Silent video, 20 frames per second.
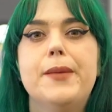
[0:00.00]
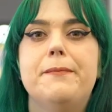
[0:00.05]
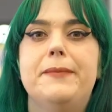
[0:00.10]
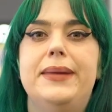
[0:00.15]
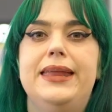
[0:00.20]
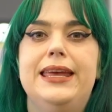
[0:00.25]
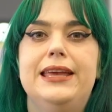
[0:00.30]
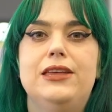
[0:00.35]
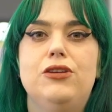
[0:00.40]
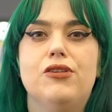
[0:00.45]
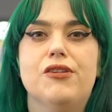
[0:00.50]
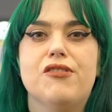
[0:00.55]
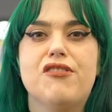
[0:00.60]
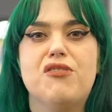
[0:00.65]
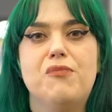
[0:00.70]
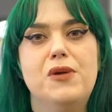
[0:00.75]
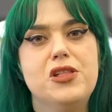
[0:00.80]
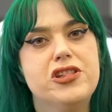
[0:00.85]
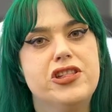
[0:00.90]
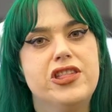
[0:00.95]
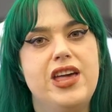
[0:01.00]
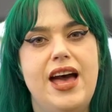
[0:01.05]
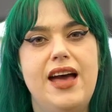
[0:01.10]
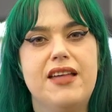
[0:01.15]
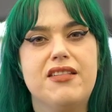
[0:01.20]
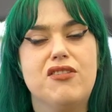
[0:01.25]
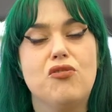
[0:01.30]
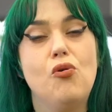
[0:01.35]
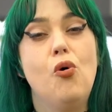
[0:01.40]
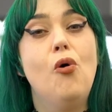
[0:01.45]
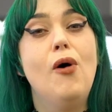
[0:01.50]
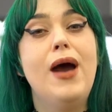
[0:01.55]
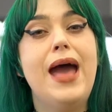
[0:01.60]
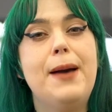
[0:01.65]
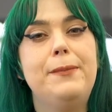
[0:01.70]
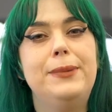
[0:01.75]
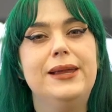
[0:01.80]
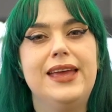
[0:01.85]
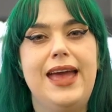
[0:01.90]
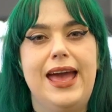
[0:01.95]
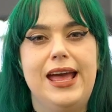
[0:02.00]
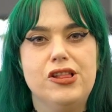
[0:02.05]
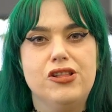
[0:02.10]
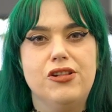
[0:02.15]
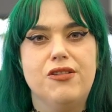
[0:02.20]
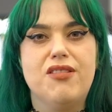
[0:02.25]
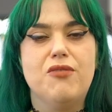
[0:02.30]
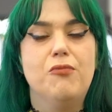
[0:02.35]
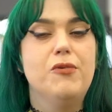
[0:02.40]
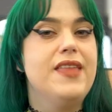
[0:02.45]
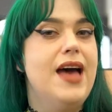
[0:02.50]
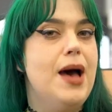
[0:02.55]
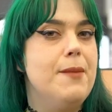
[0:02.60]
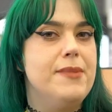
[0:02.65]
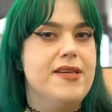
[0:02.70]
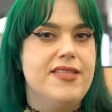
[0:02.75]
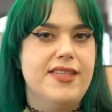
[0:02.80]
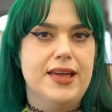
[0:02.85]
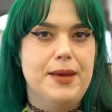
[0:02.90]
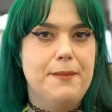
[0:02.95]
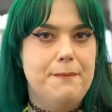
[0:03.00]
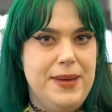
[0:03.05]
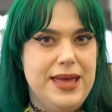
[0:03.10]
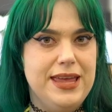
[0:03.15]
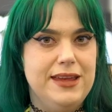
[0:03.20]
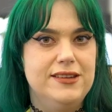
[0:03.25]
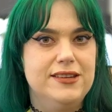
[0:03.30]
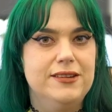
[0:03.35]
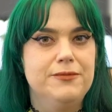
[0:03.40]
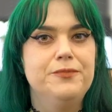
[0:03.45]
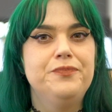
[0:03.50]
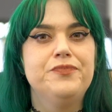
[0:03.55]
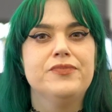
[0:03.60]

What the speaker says: meaning you can switch tasks or applications without missing a beat.